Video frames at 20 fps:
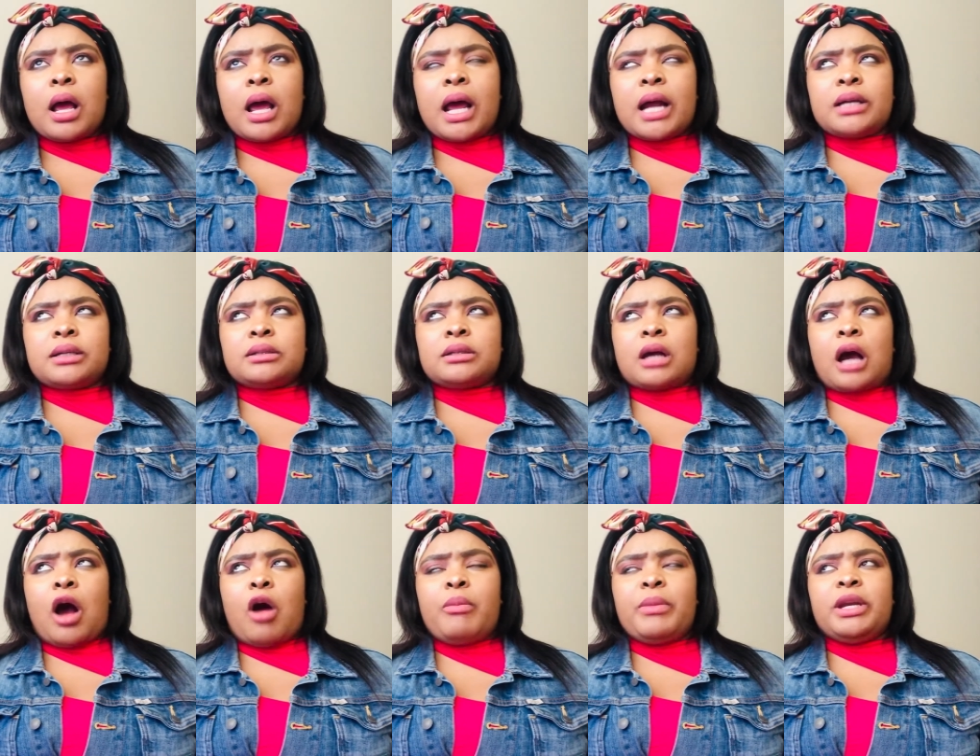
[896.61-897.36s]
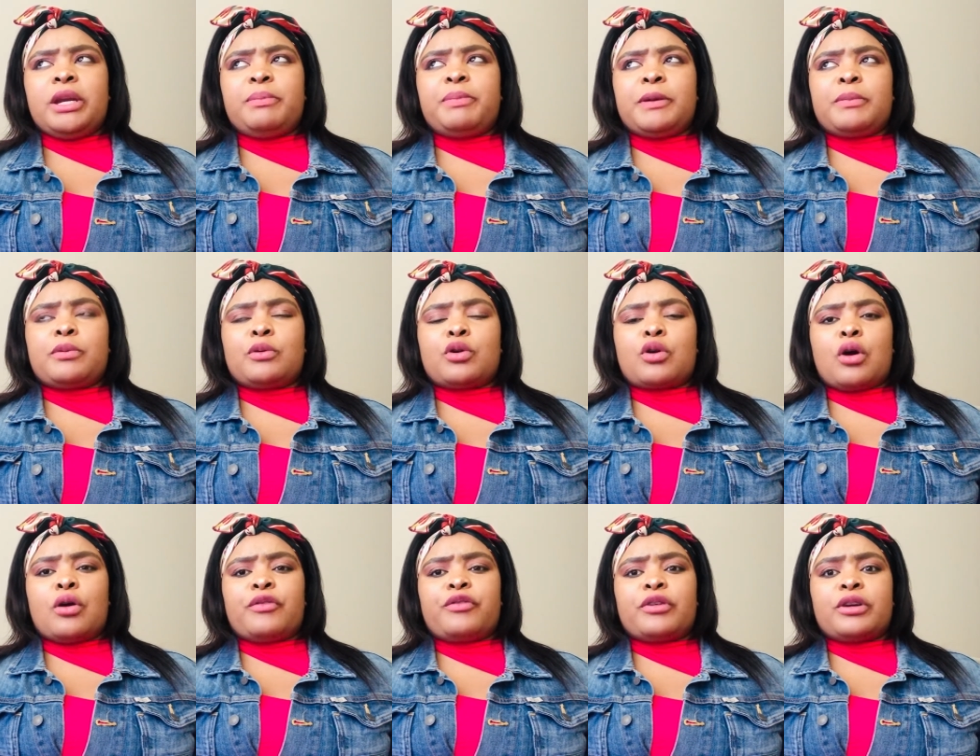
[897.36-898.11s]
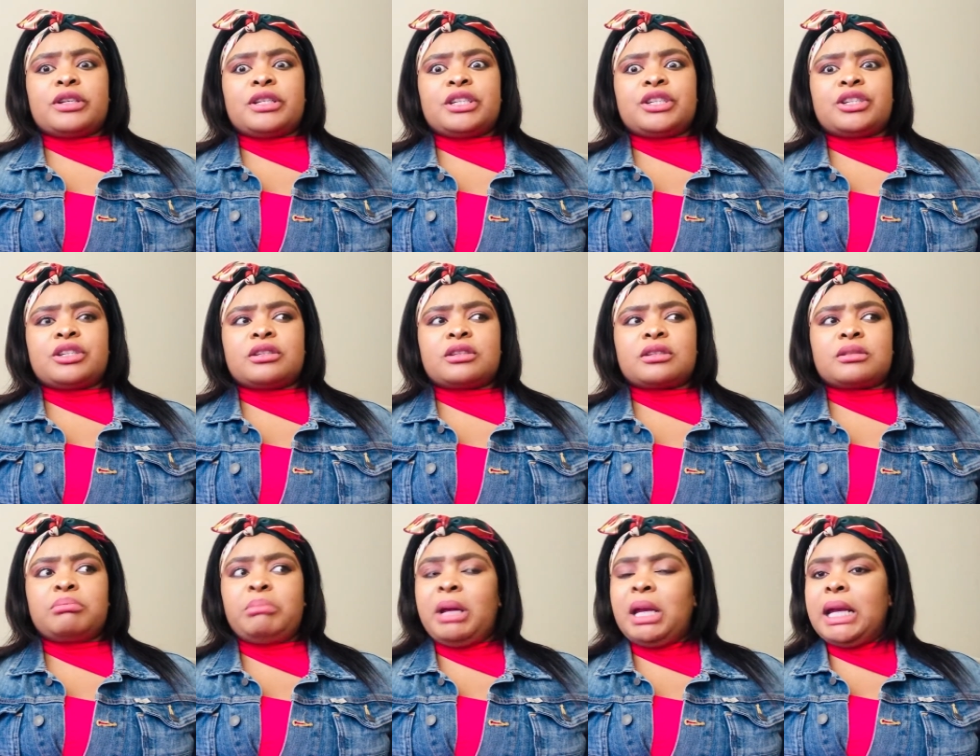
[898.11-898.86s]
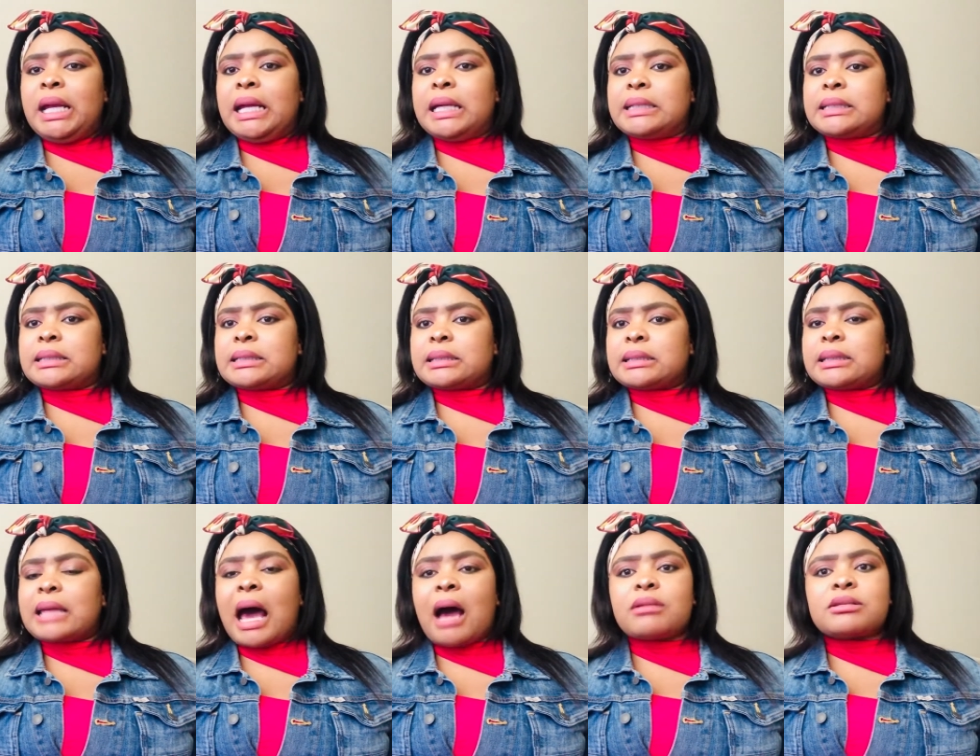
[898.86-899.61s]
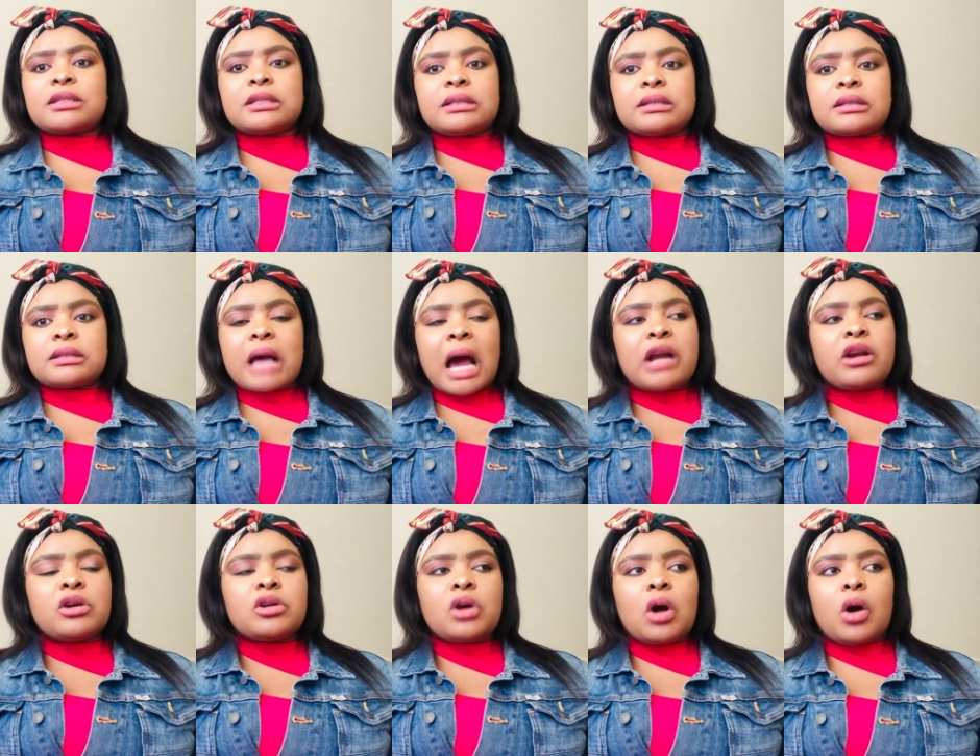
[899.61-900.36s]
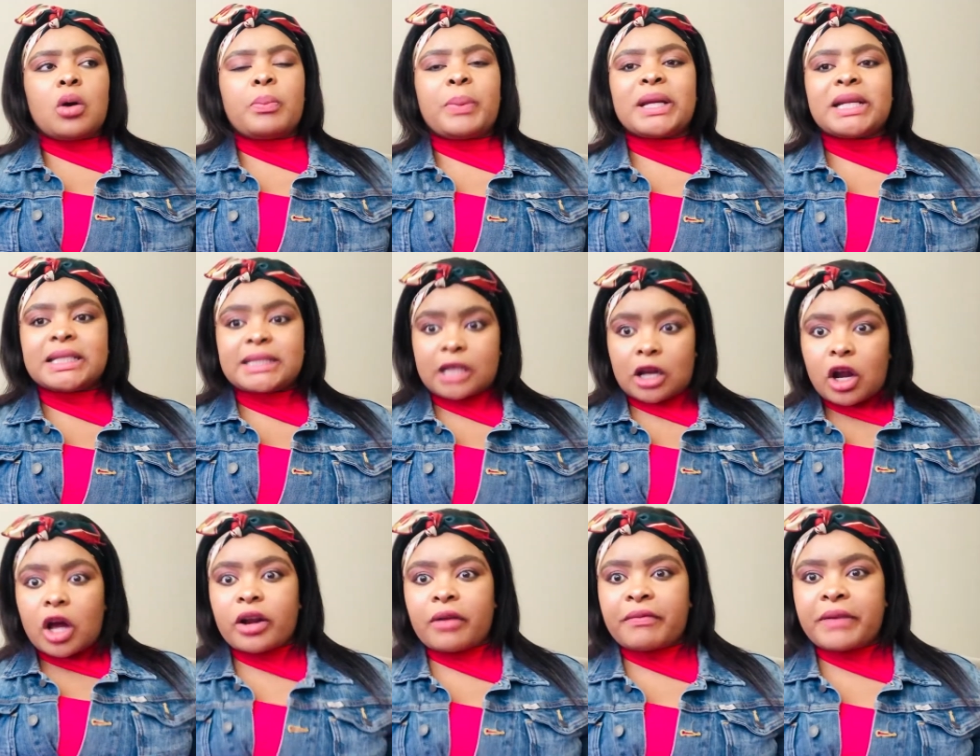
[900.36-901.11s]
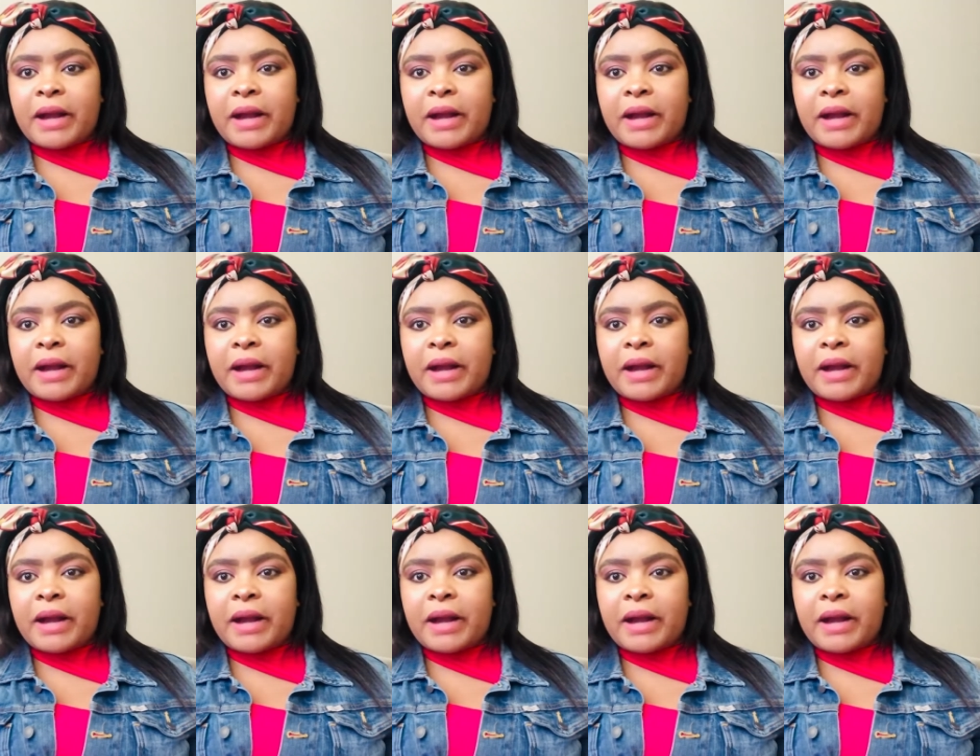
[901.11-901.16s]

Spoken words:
And how many people go for auditions? Millions, thousands, I don't know, but it's a lot of